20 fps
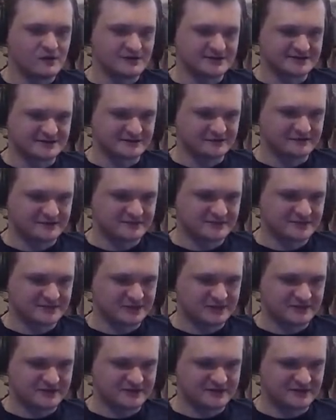It's
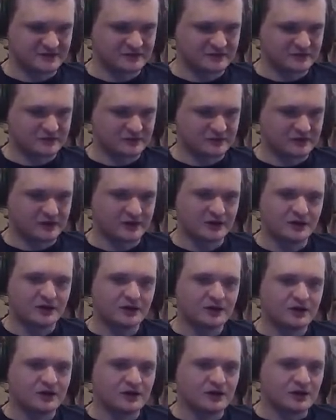somewhat of a difficult coin.
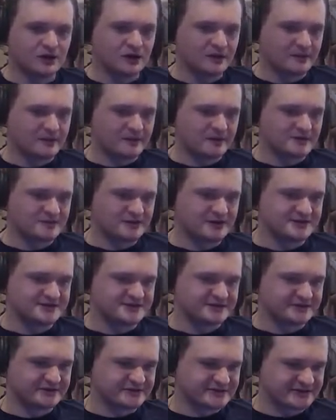I'm gonna play this a
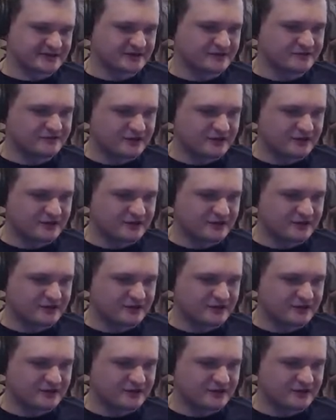little safe.